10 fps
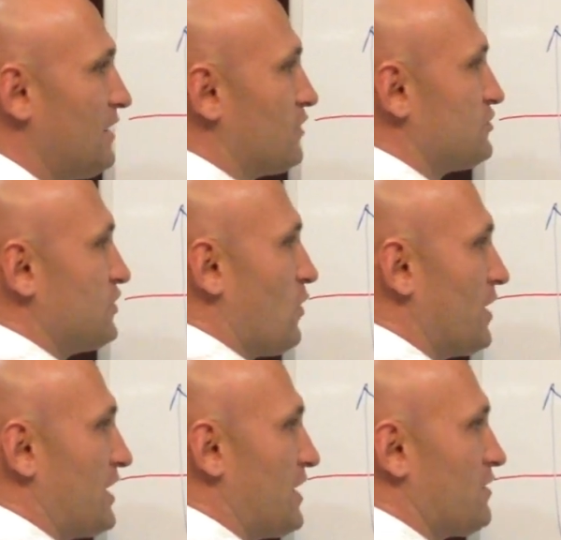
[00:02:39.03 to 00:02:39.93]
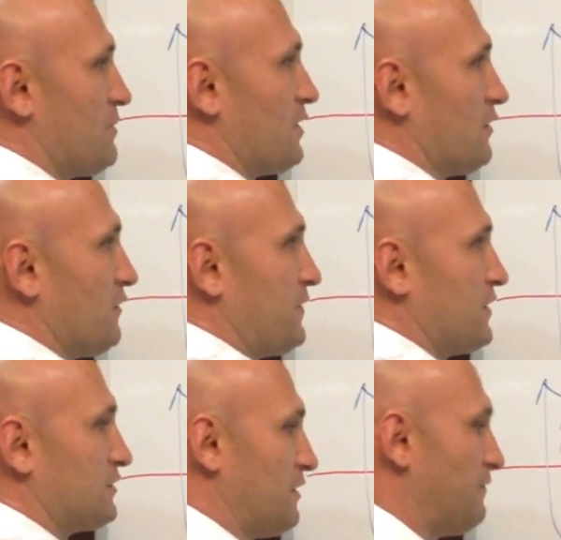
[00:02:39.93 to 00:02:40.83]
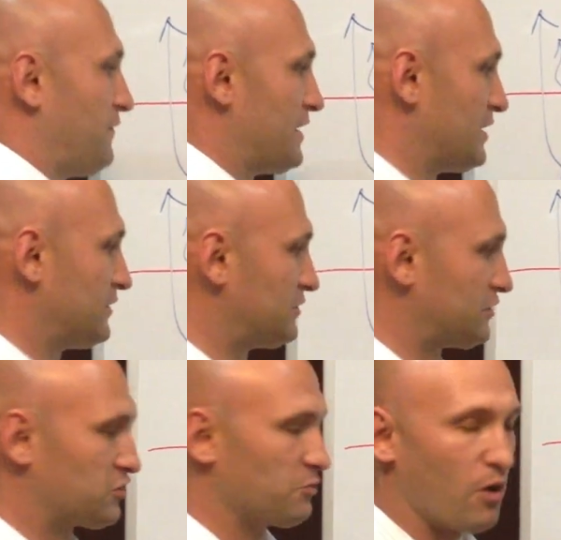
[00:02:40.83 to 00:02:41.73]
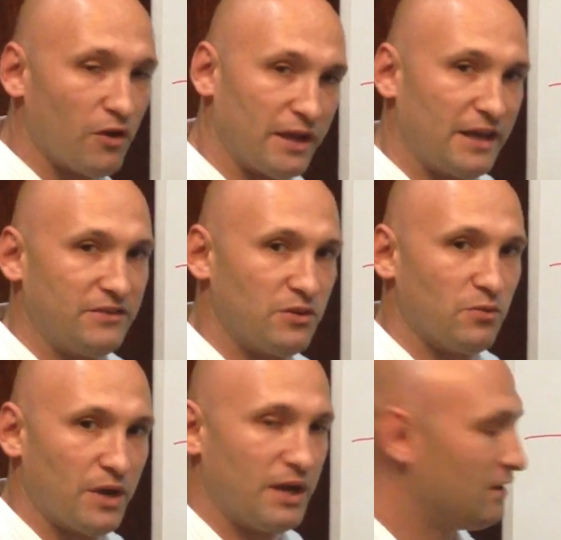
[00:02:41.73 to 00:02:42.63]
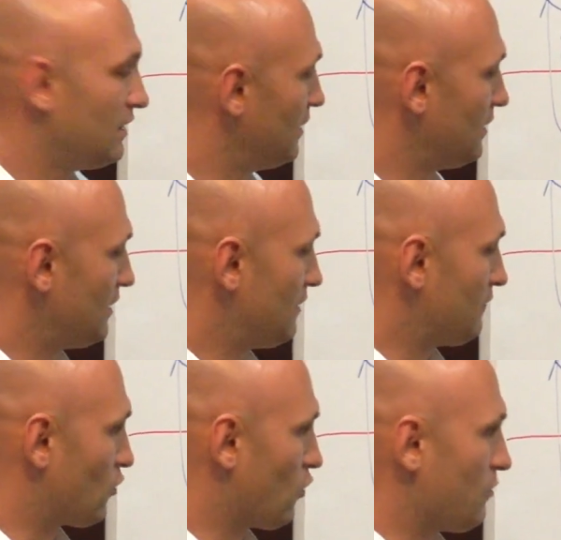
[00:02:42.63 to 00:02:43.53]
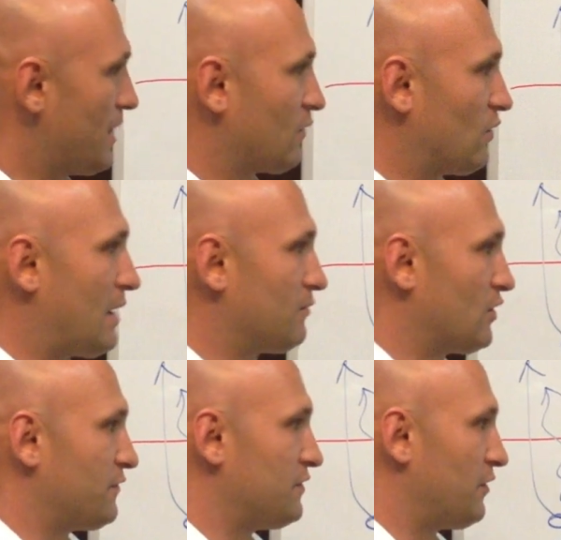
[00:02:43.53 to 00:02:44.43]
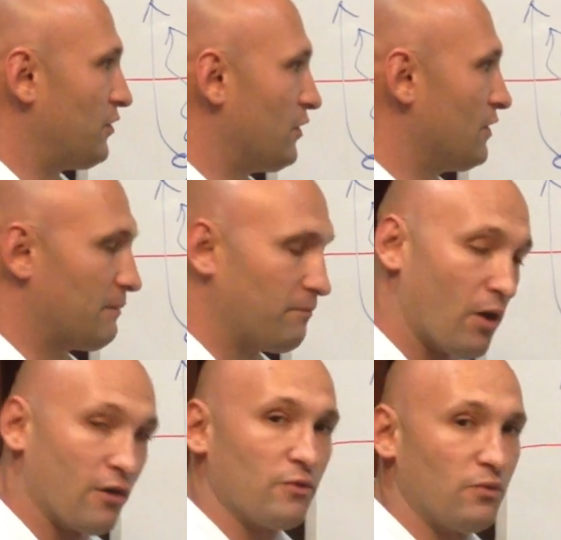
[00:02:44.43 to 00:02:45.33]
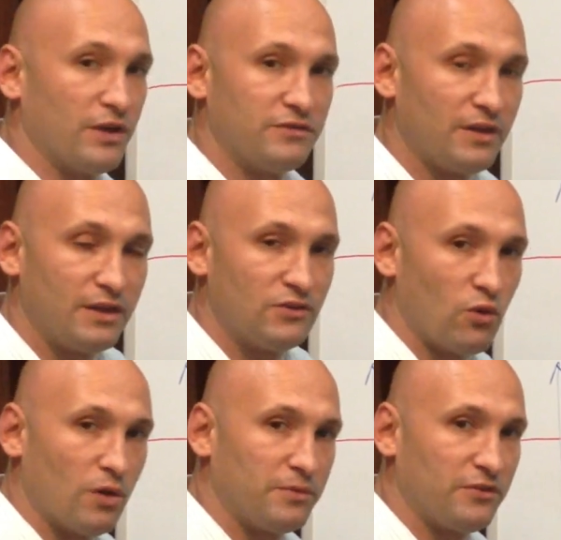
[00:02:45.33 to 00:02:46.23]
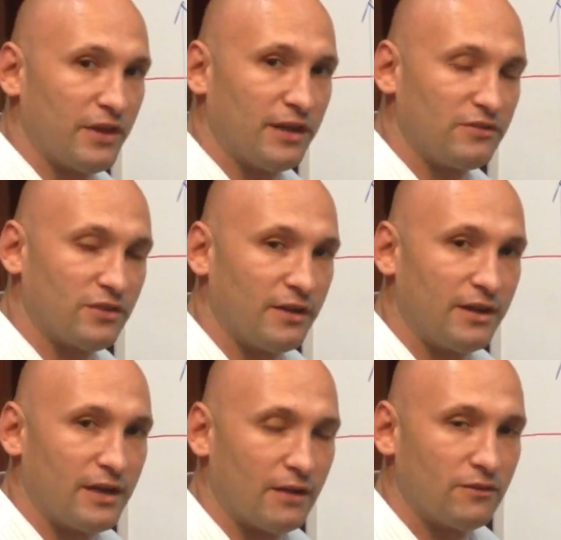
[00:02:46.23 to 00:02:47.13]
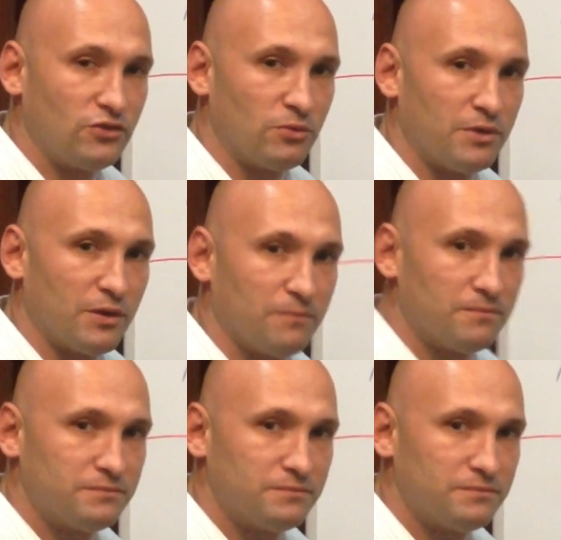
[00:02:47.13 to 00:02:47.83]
There's no one here in the middle of the field to defend this. It's a smart, easy read for quarterback Griffin III, and part of the reason he tore up the Saints Sunday down in the Superdome.